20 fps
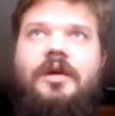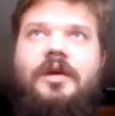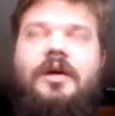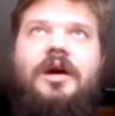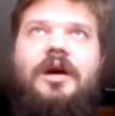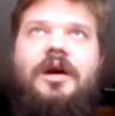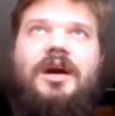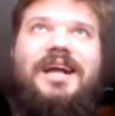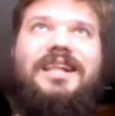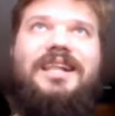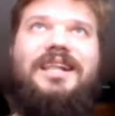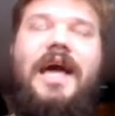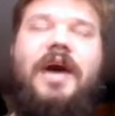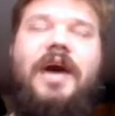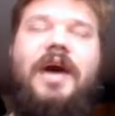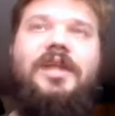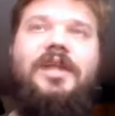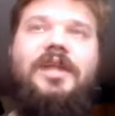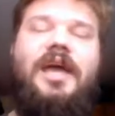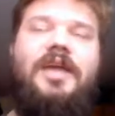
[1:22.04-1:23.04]
cloud
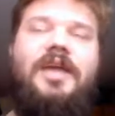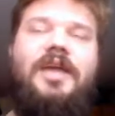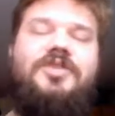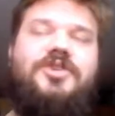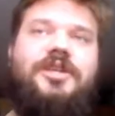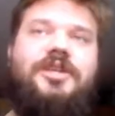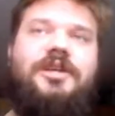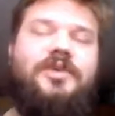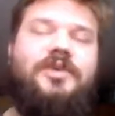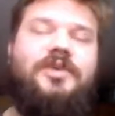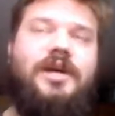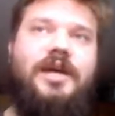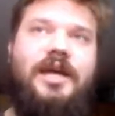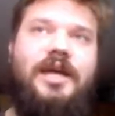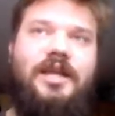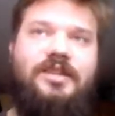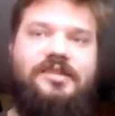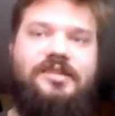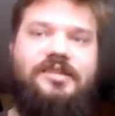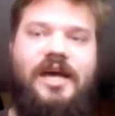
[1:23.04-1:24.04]
engineering
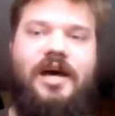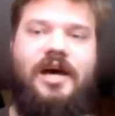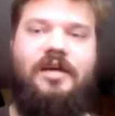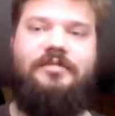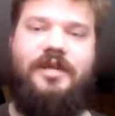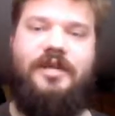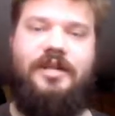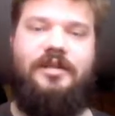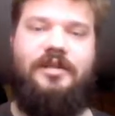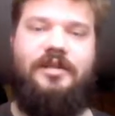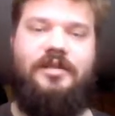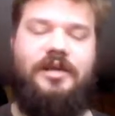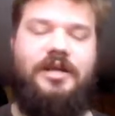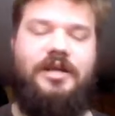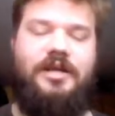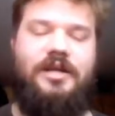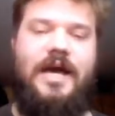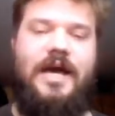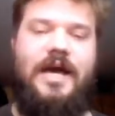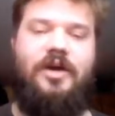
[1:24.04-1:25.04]
itself and
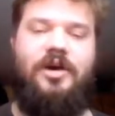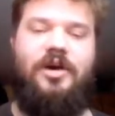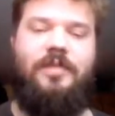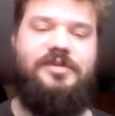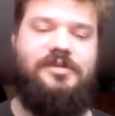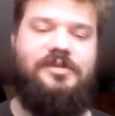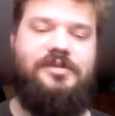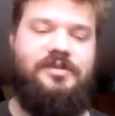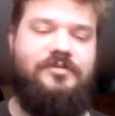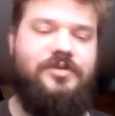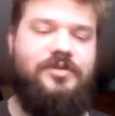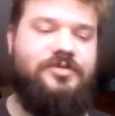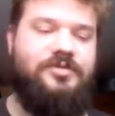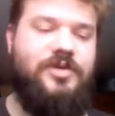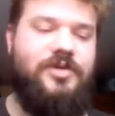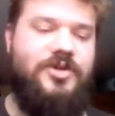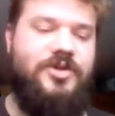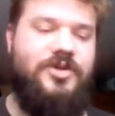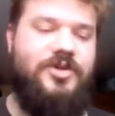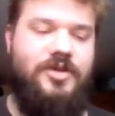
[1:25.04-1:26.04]
cloud ops,
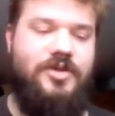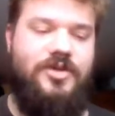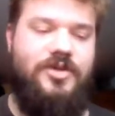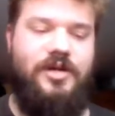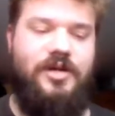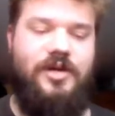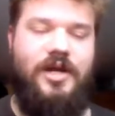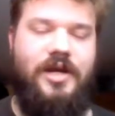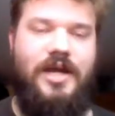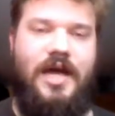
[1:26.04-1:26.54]
infrastructure engineering,